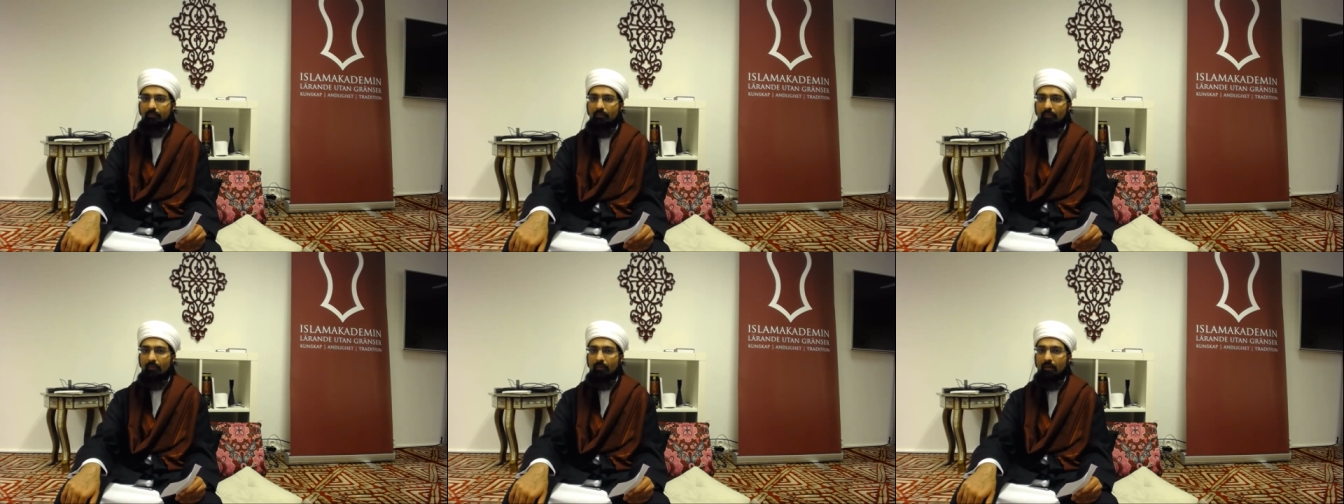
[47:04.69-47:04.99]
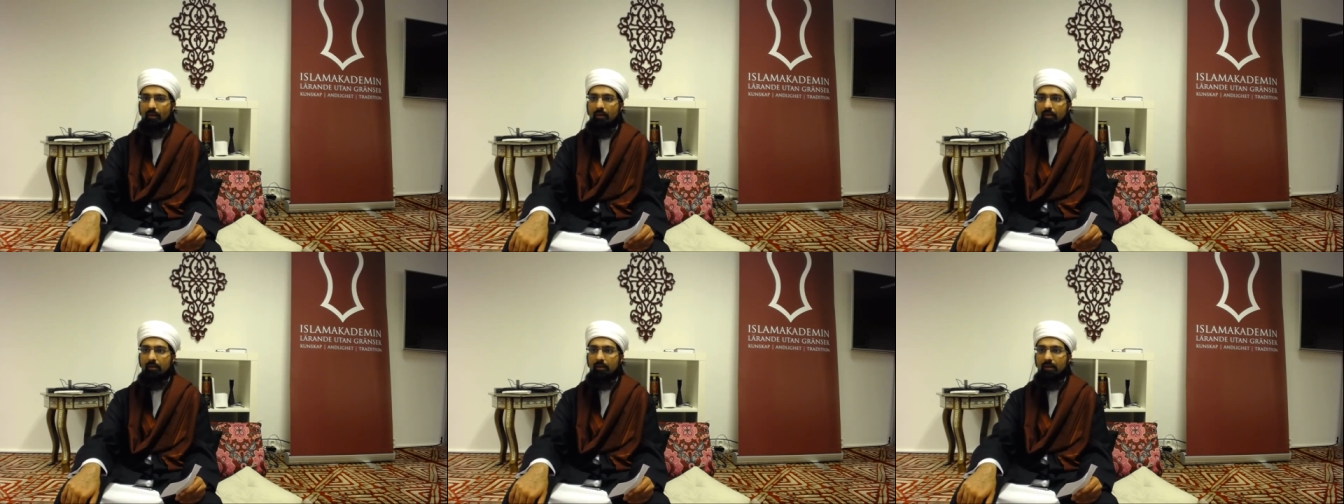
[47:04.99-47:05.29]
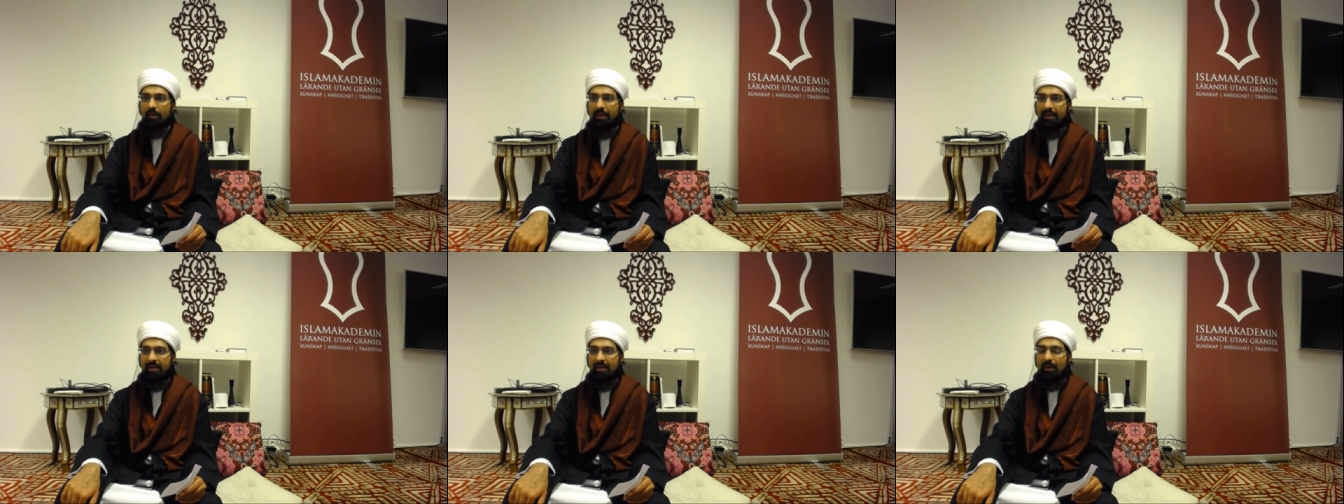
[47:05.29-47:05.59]

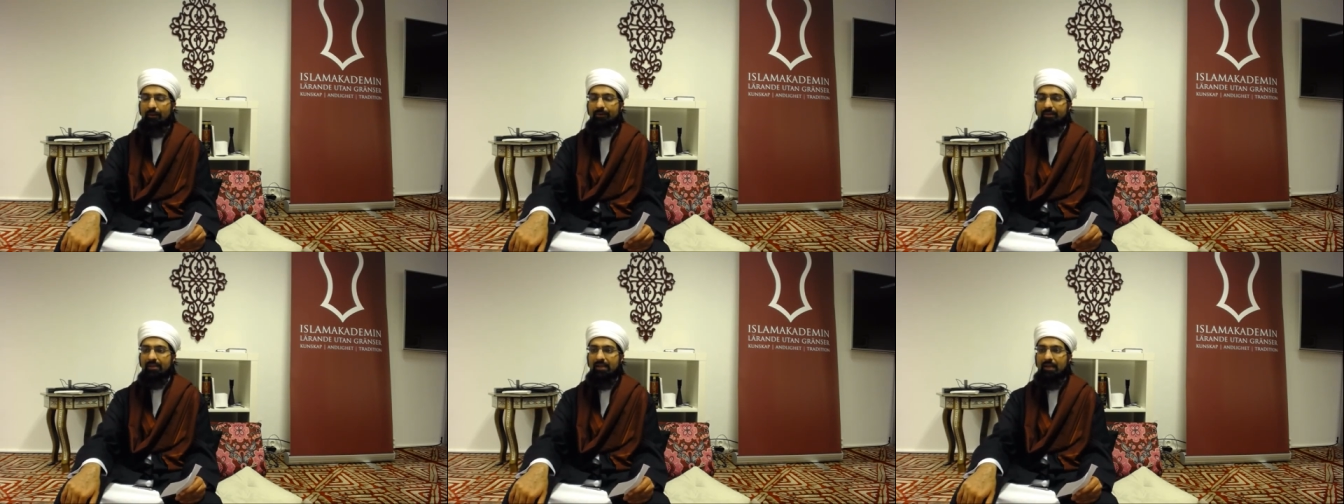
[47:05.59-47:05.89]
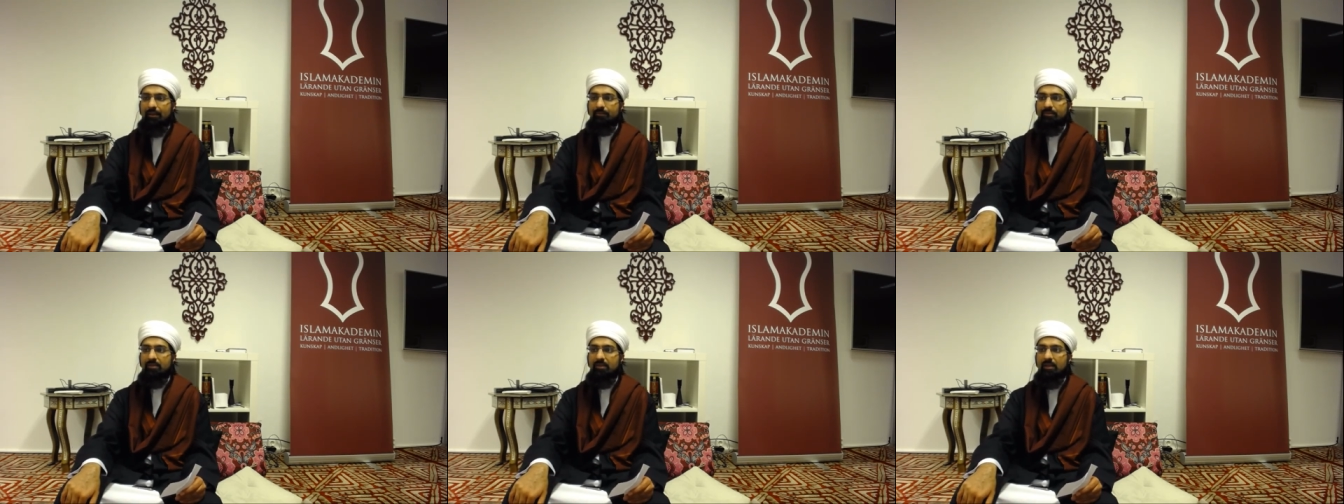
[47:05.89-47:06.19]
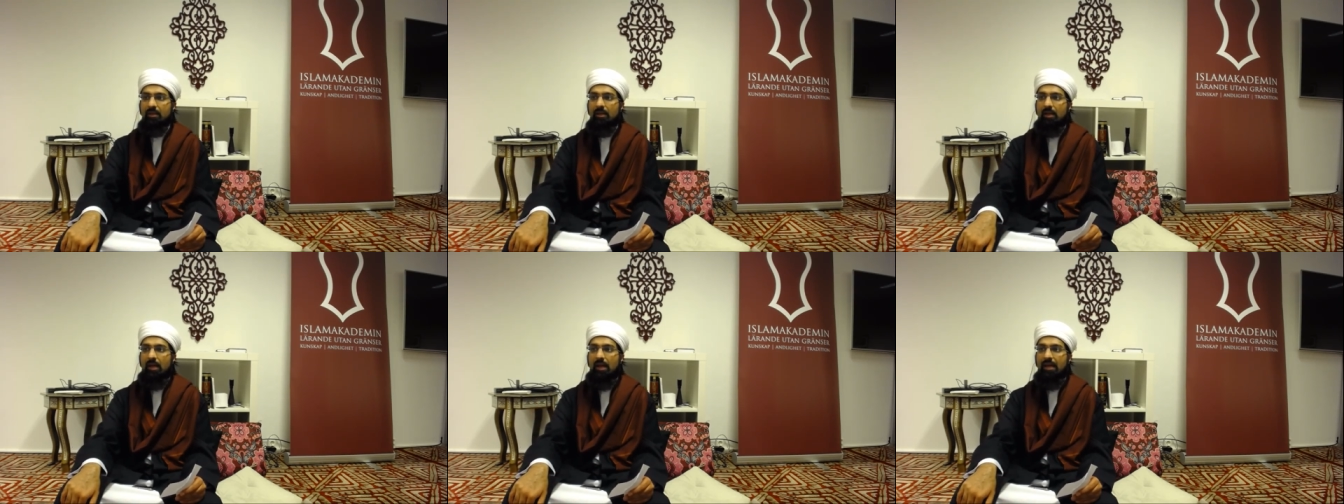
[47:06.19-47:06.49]

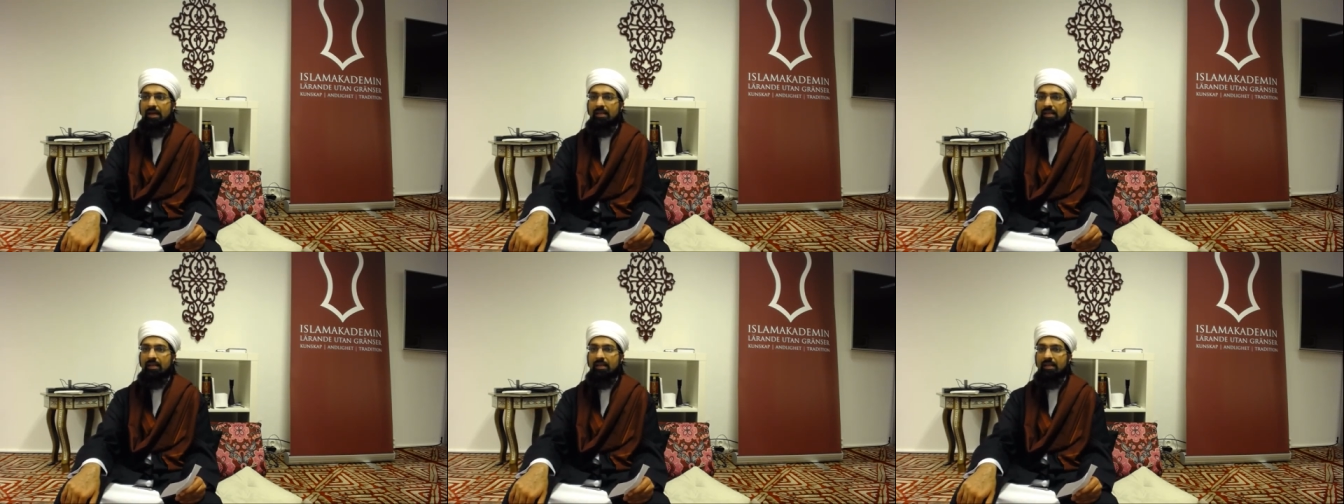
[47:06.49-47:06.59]
it's